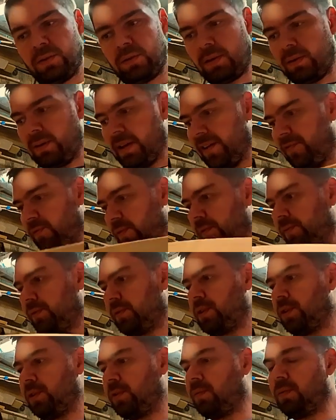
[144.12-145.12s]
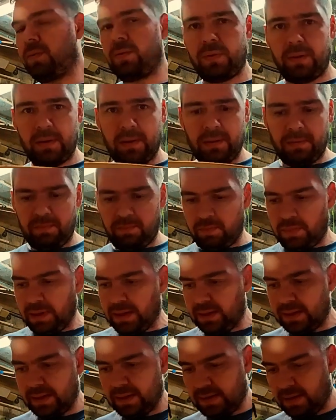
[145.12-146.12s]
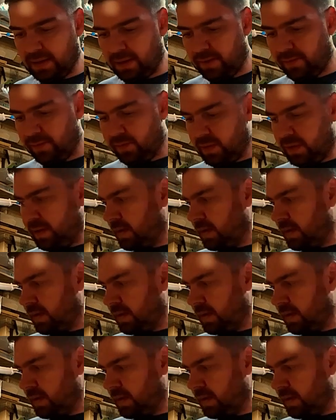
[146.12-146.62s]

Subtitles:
I'm left with two pieces that are,